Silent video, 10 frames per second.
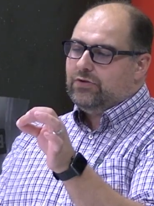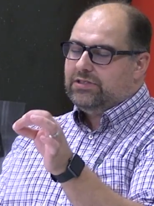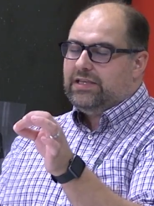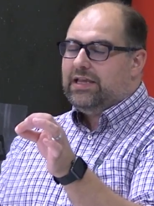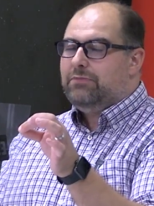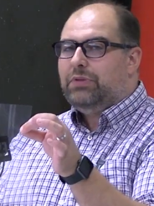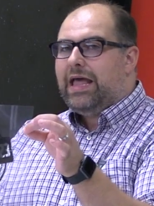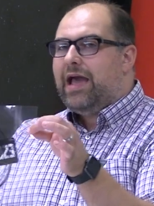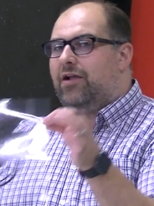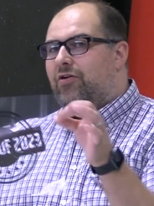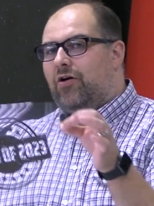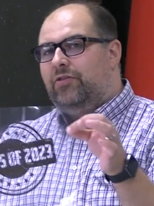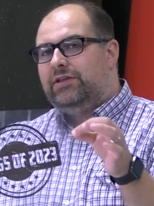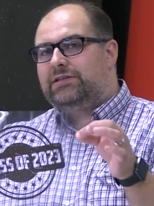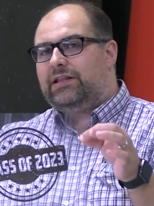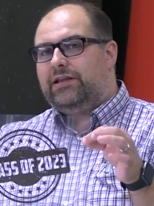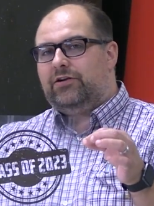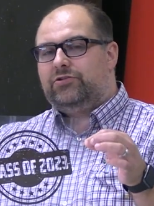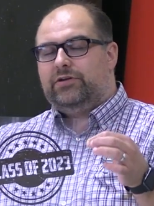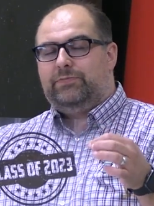you see in black on this
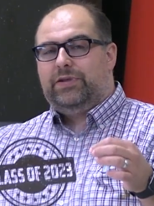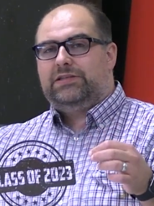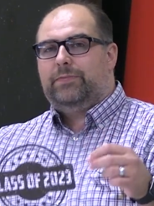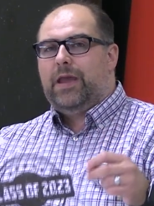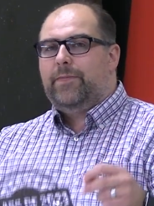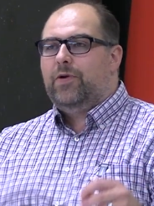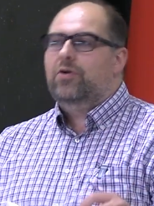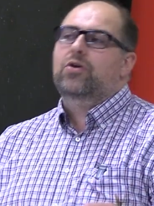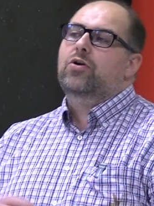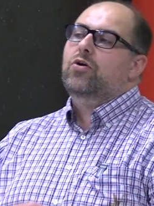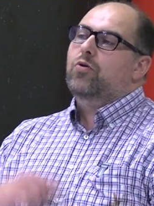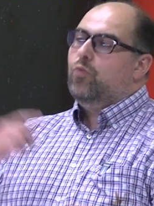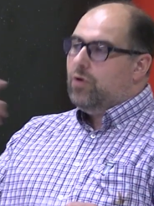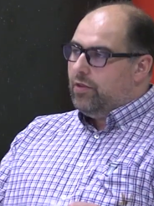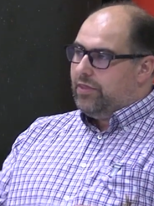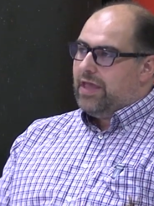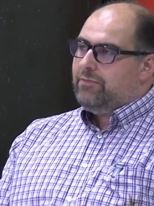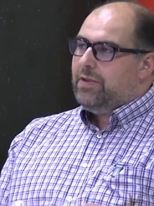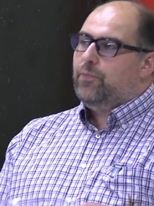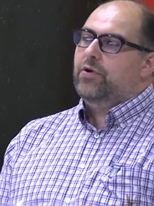clear piece of paper, will
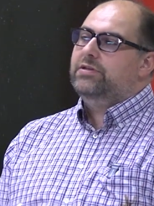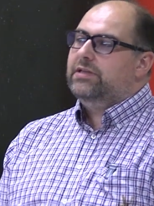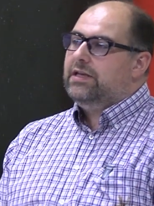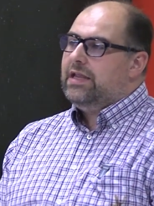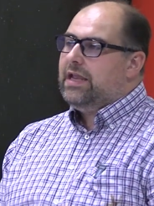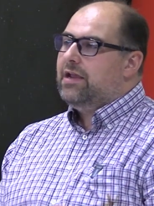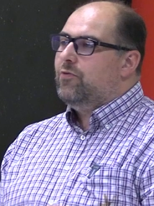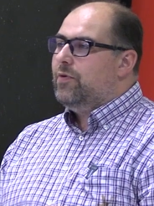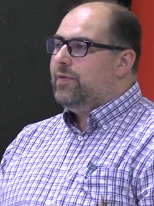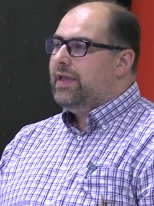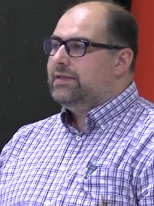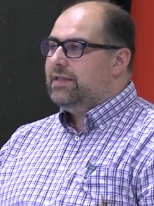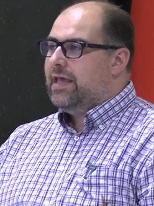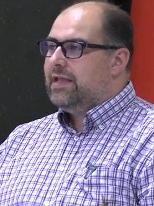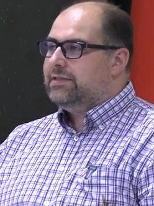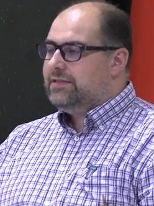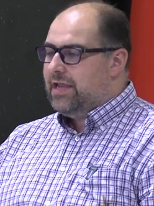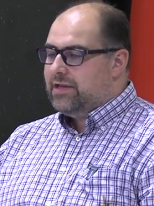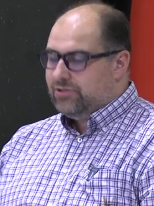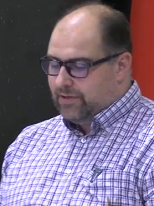then be printed in ink when we get to that
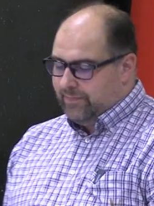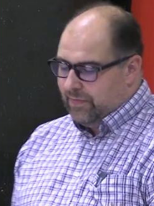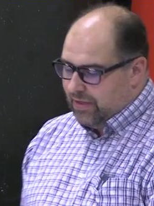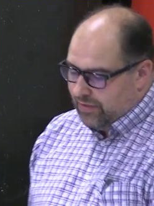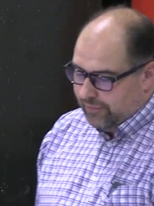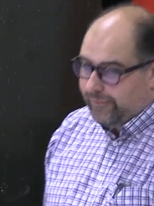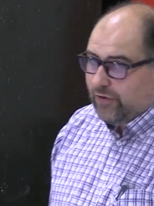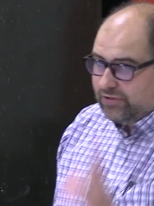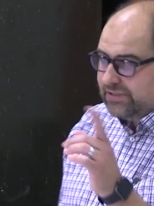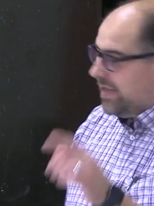stage. The first